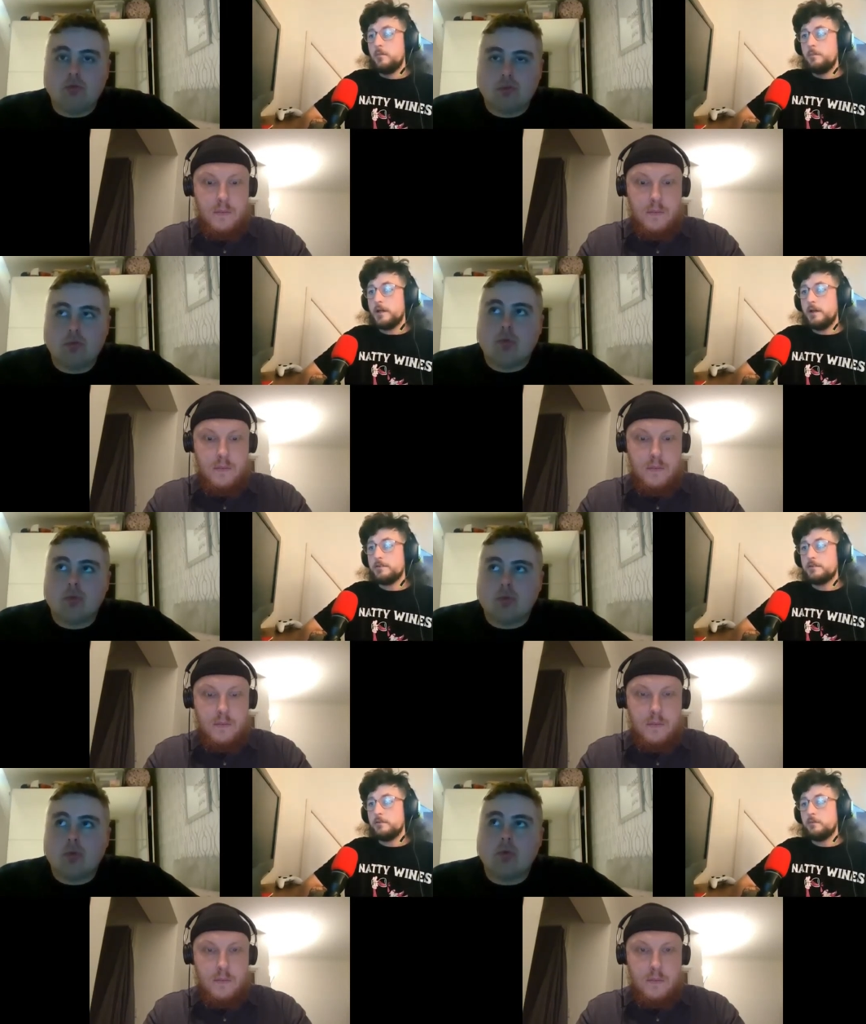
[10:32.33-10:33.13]

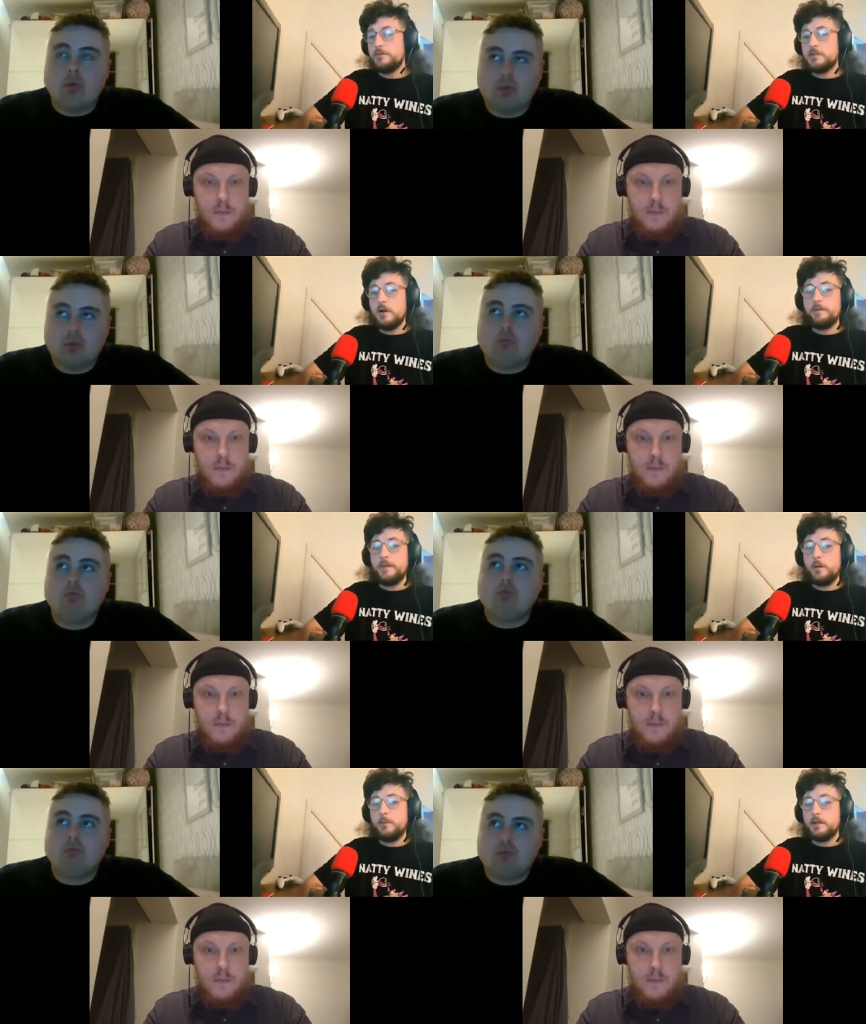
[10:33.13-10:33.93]
Speaker 1: because we've shown
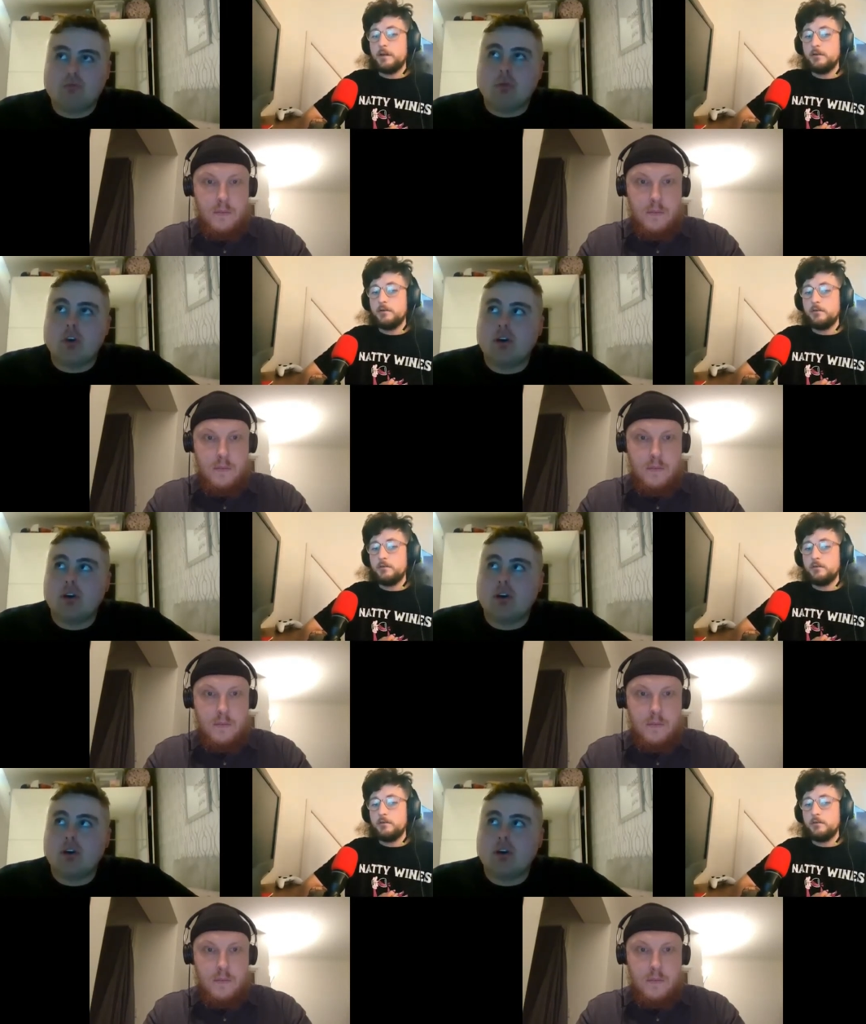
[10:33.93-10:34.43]
that we can